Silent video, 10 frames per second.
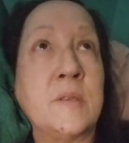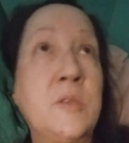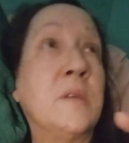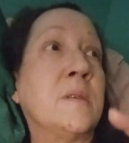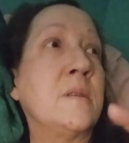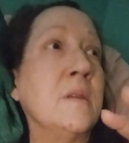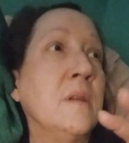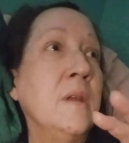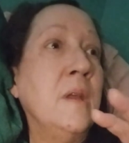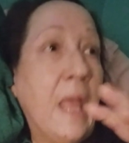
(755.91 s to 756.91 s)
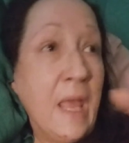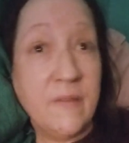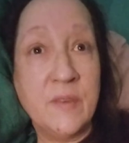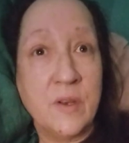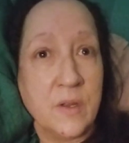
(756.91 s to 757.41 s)
just
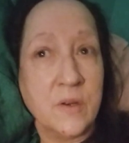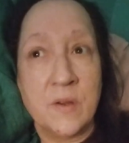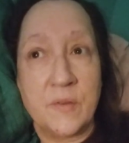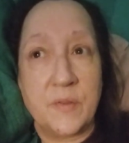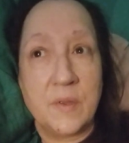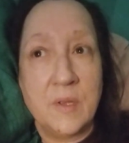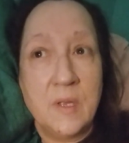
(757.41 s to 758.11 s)
heaven on earth.